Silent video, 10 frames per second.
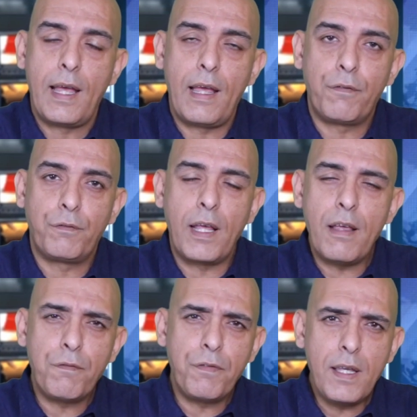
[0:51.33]
If
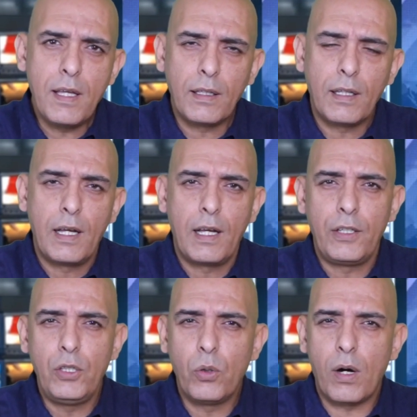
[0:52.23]
they feel
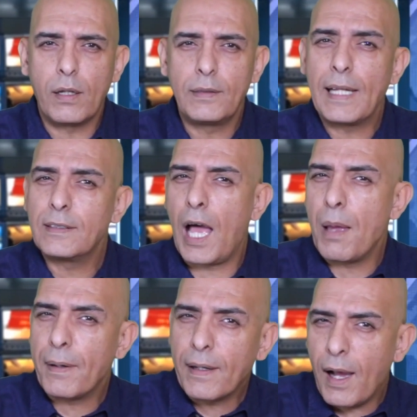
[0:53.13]
you are that
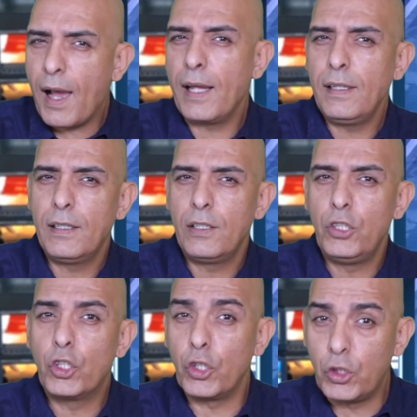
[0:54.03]
type of guy,
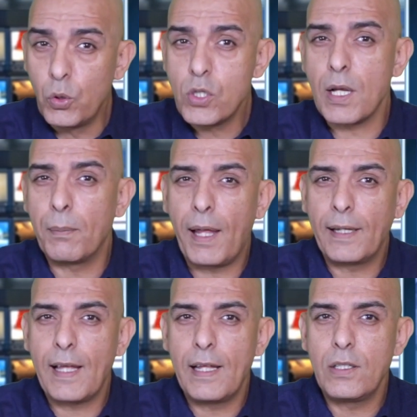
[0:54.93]
you could do something
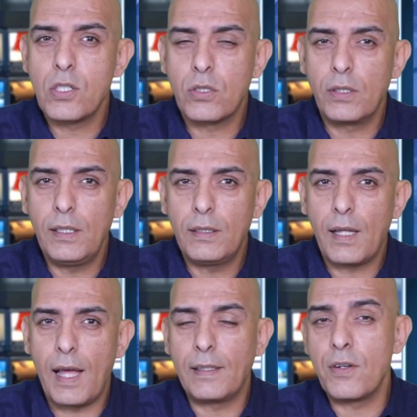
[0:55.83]
like that in the street,
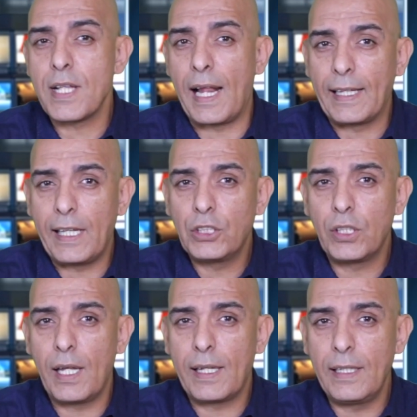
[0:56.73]
and there's
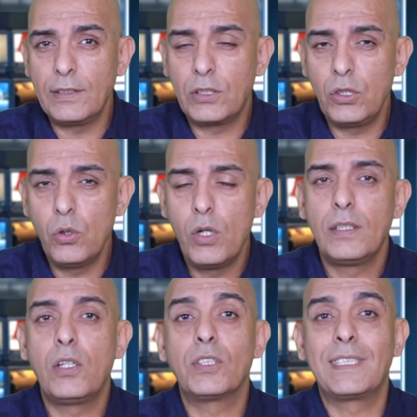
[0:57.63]
allegation against you,
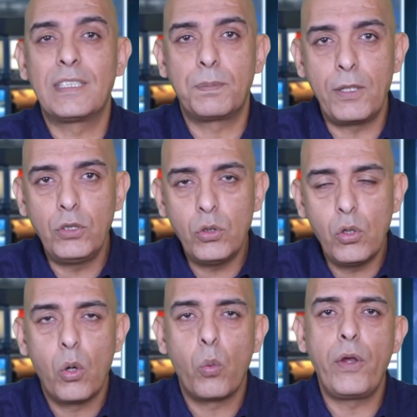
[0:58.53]
they'll suspend
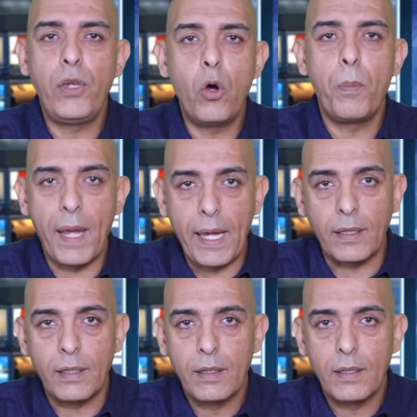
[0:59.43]
you with no pay.